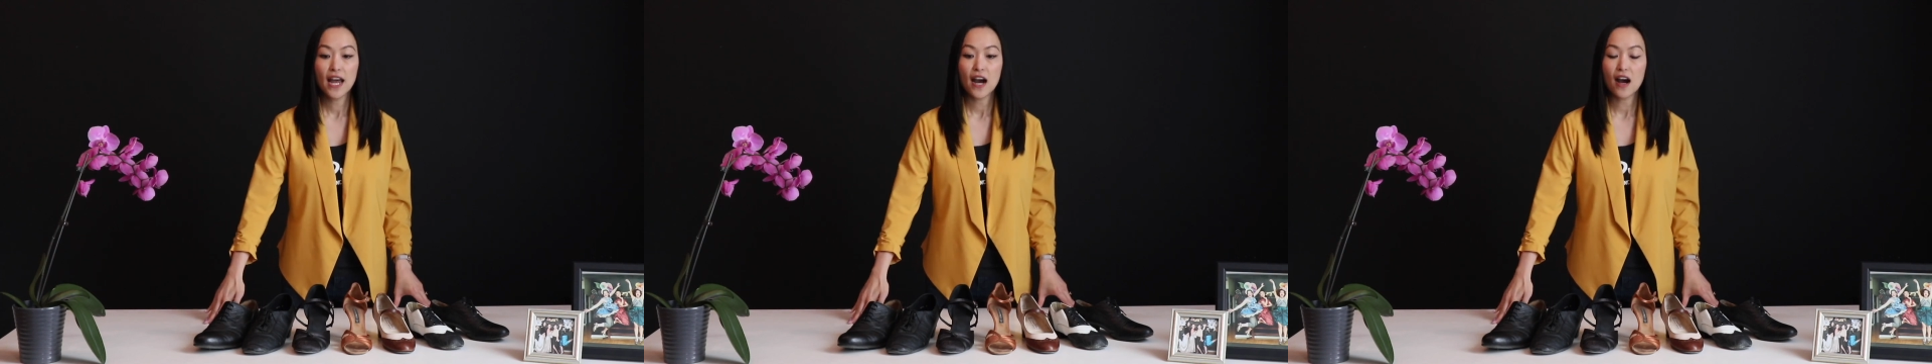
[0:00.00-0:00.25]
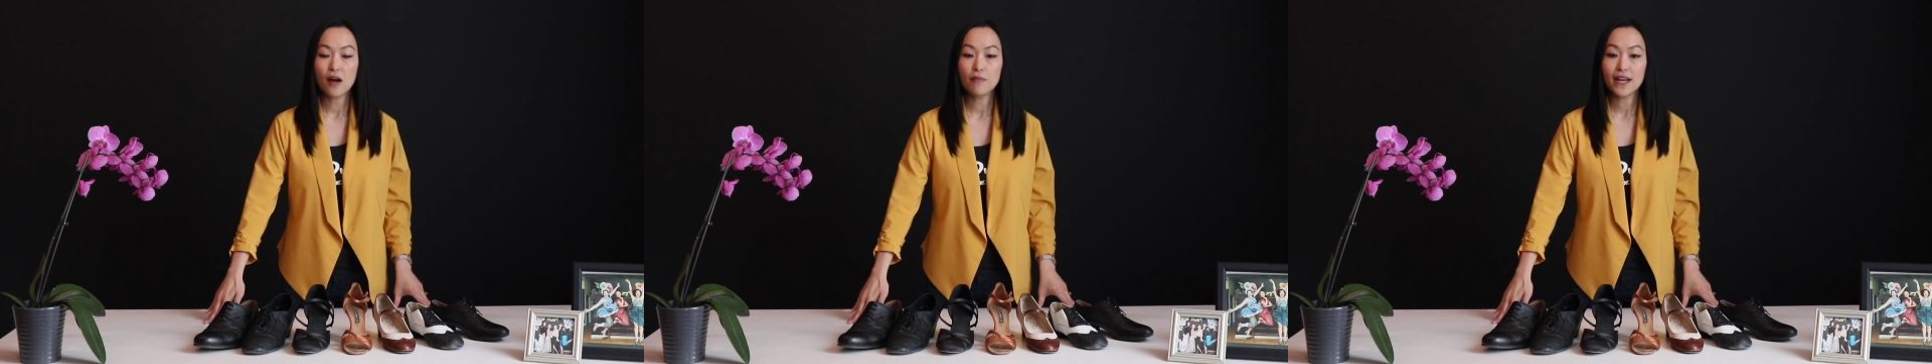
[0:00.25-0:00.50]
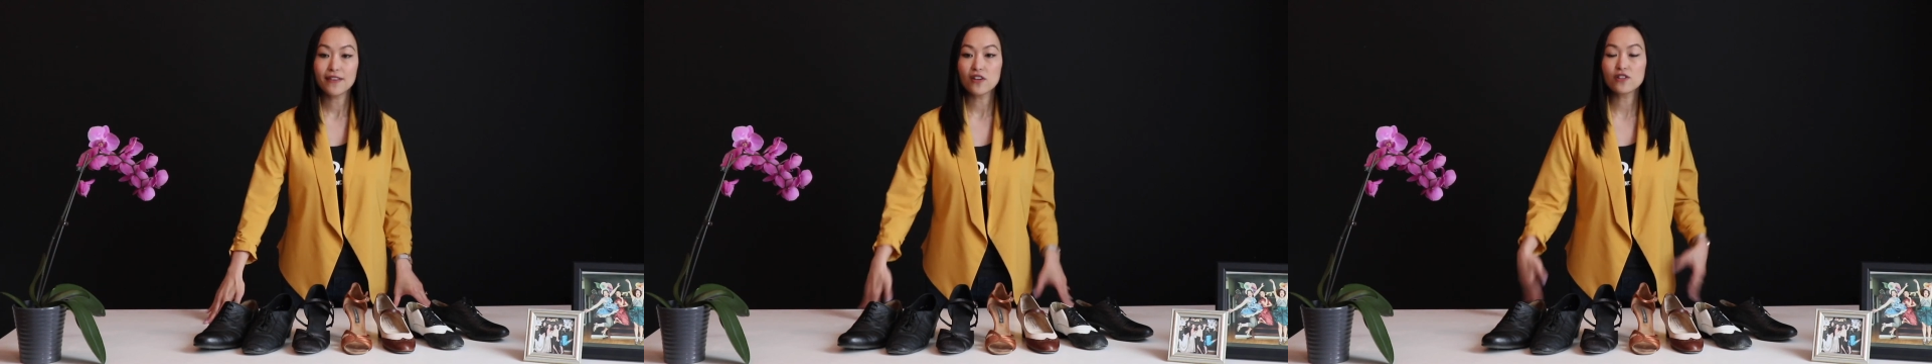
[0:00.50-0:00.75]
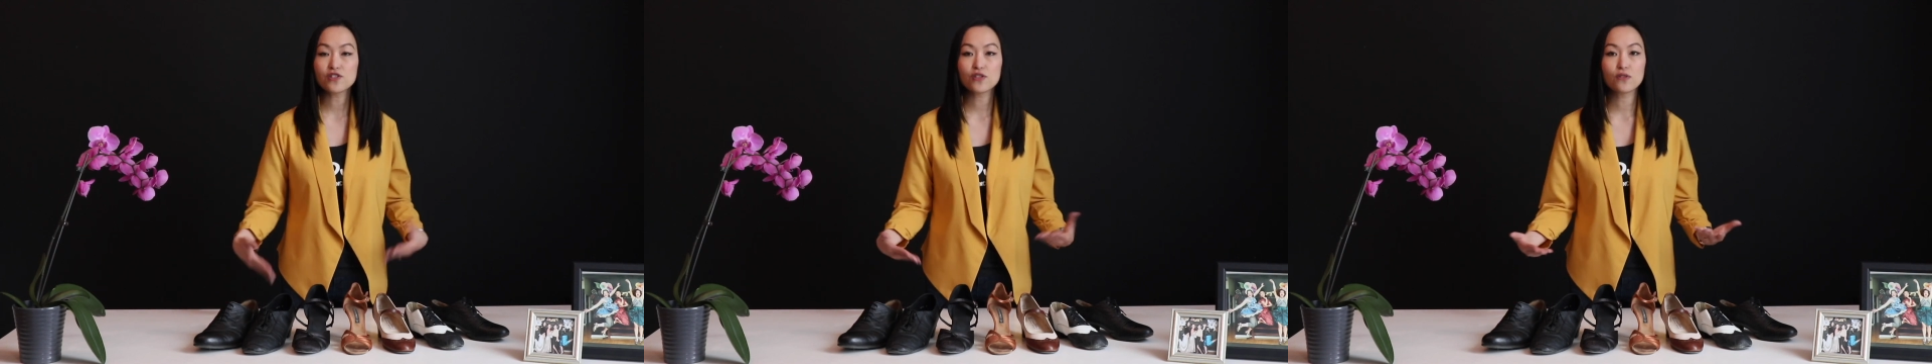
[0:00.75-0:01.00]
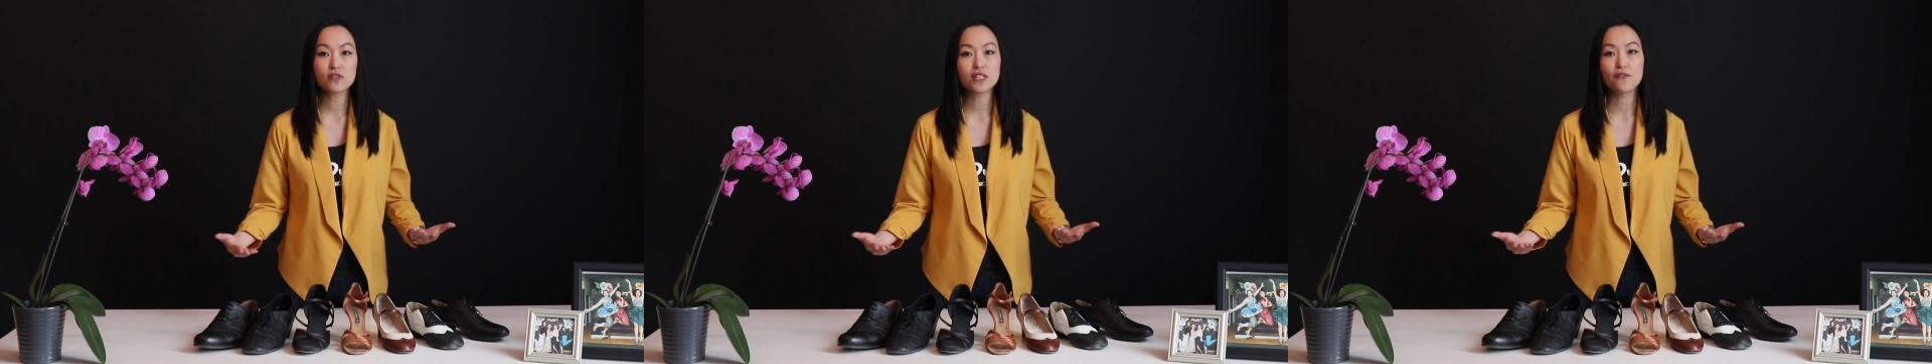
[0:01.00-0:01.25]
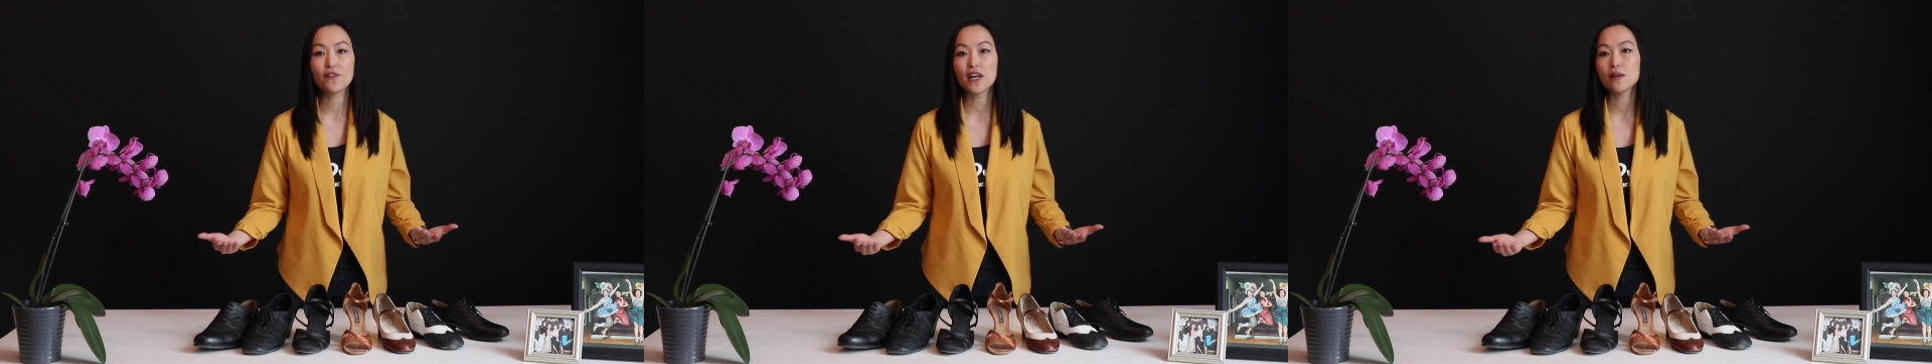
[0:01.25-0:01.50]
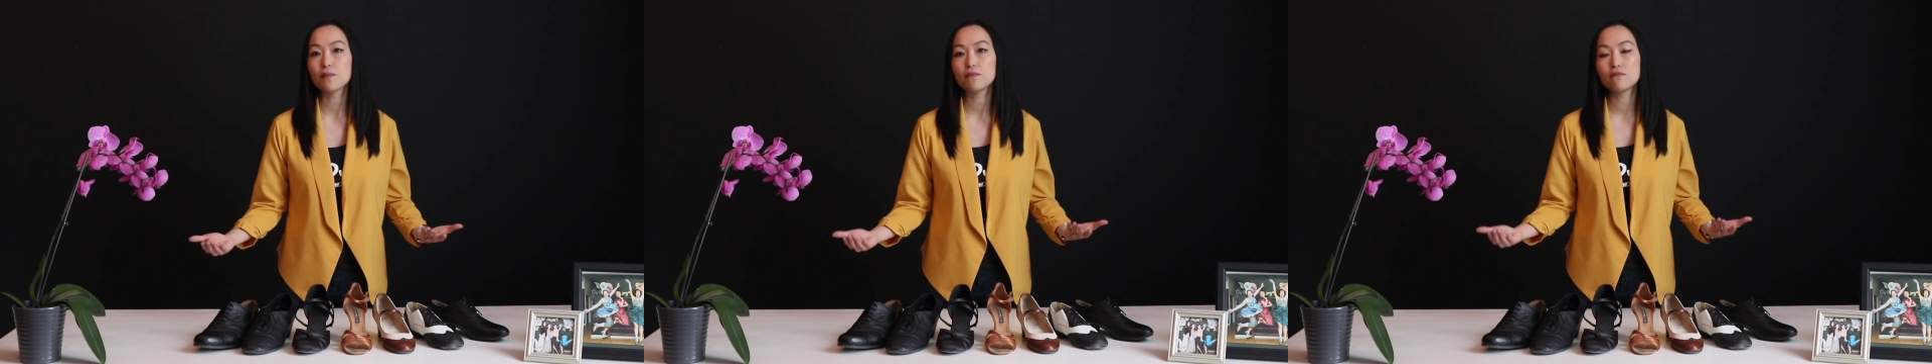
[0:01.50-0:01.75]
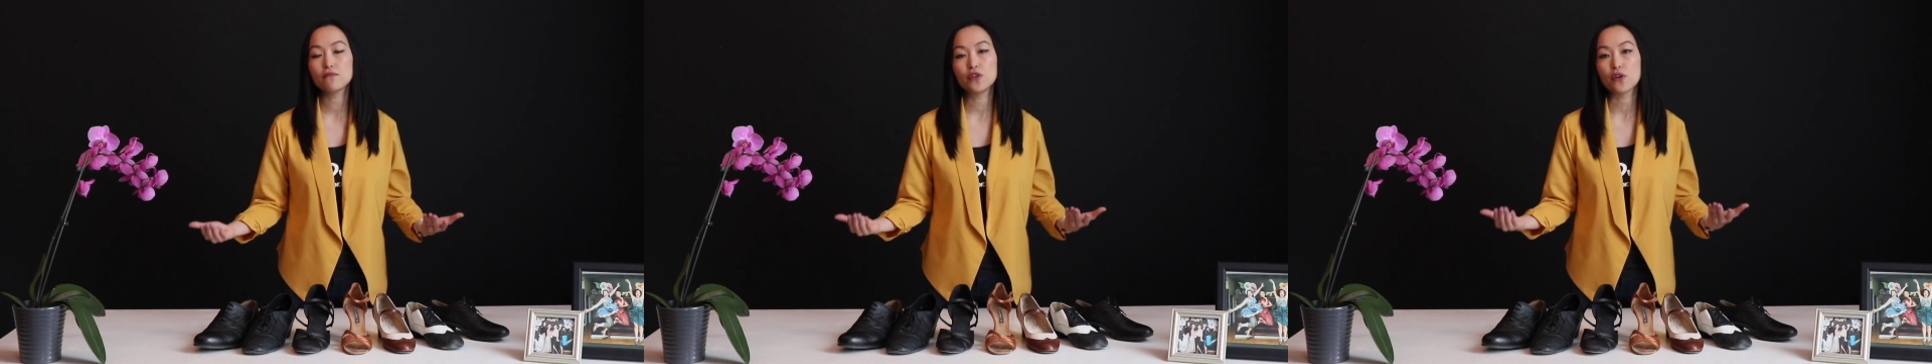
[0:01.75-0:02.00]
and also
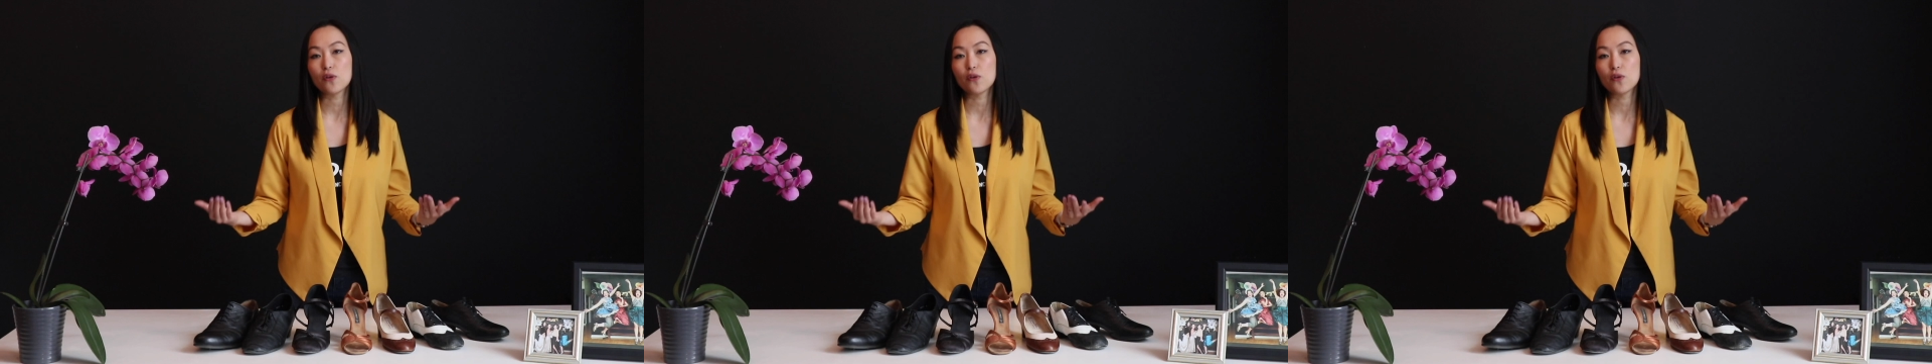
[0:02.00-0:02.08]
develop